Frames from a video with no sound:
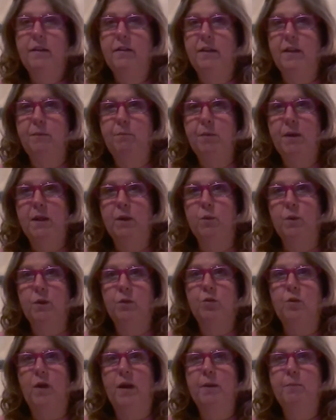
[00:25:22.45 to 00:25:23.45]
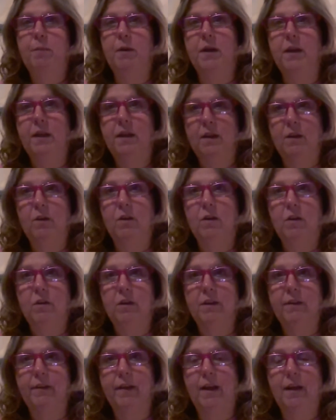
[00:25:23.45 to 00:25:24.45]
the Pinwheel scrap blanket are her
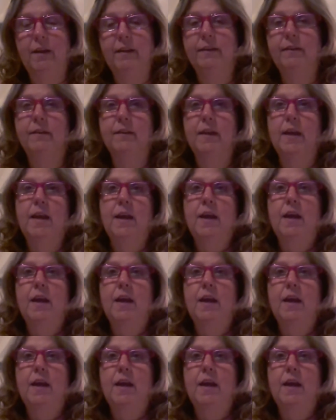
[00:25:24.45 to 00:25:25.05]
designs.